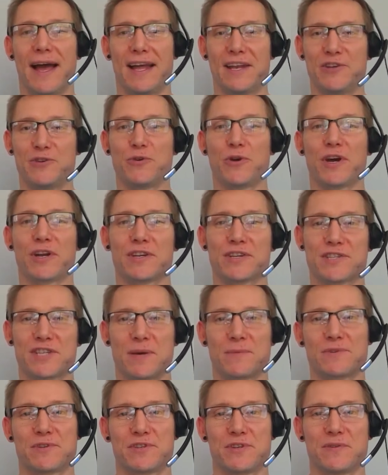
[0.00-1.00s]
and you're going to
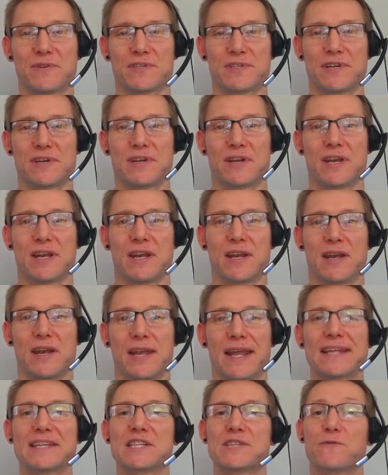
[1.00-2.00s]
substitute certain
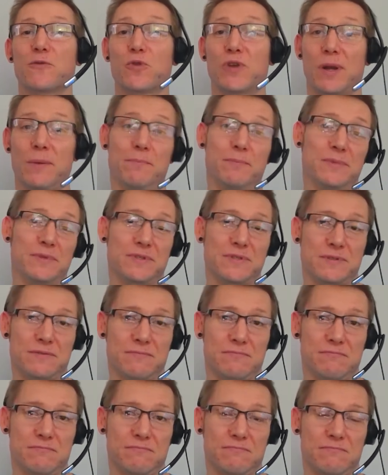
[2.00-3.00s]
letters for numbers
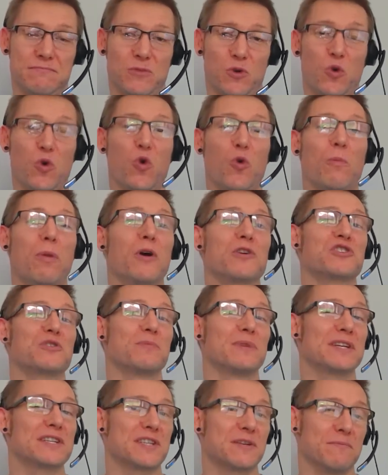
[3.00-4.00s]
or
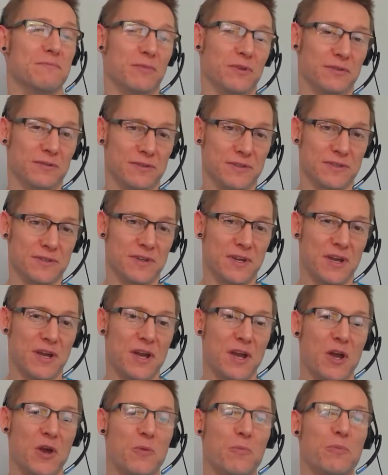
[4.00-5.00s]
possibly symbols,
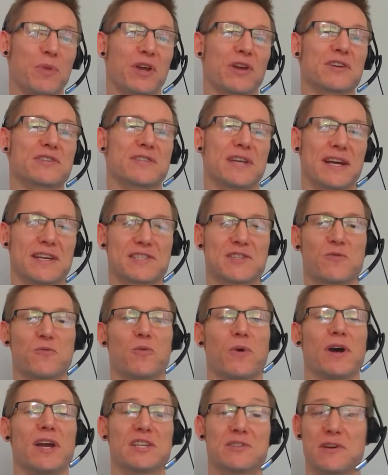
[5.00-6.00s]
because that's the
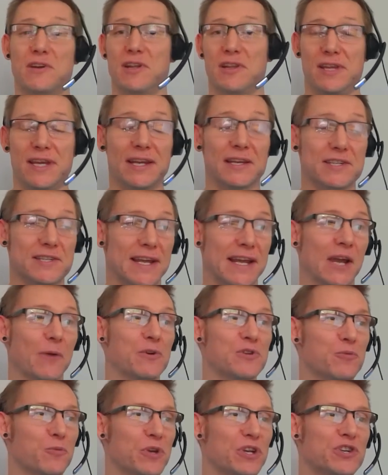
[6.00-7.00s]
way, certainly in the English
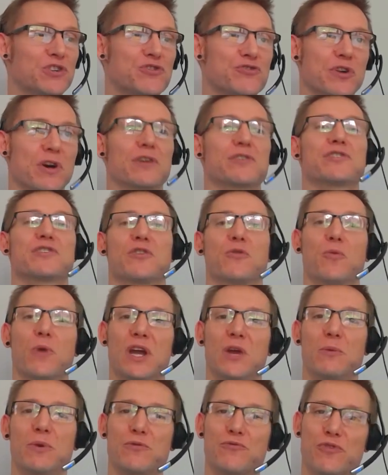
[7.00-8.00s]
language, we structure the
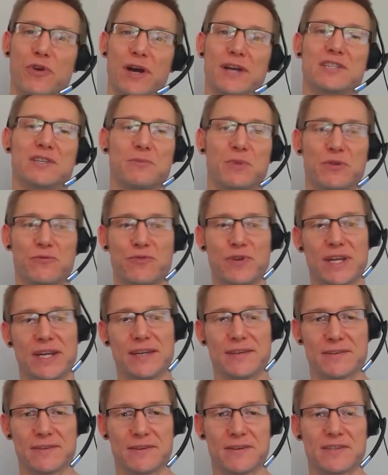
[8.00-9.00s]
way we write and we
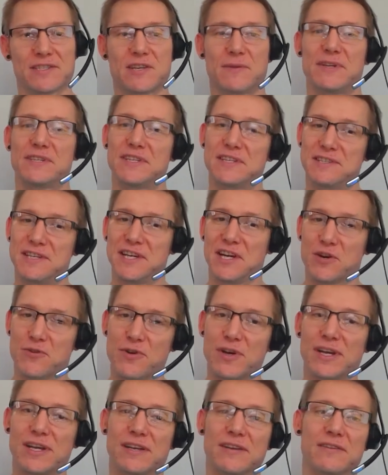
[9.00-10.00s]
read. So it's it's
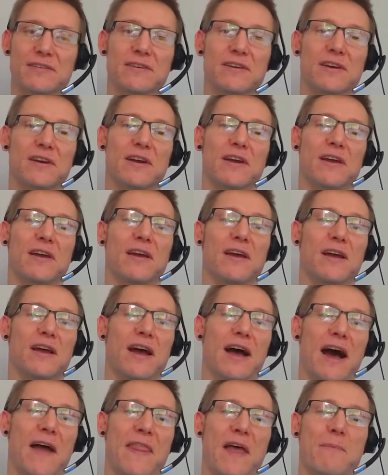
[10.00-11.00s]
ingrained,
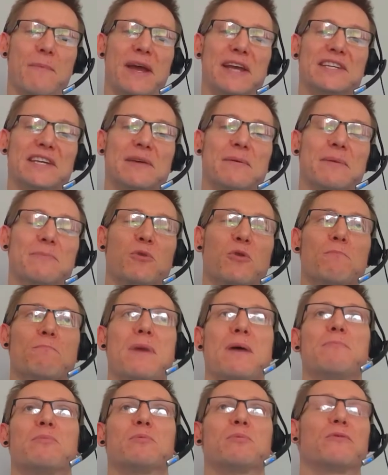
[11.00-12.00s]
and that makes it a bit more
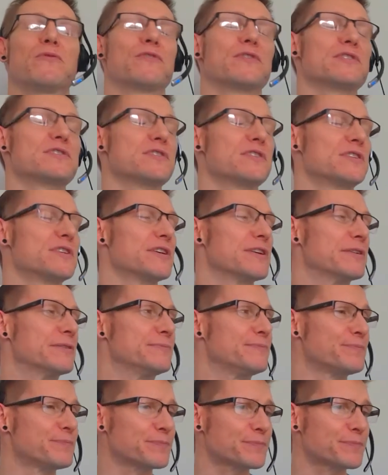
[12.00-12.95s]
memorable for us to do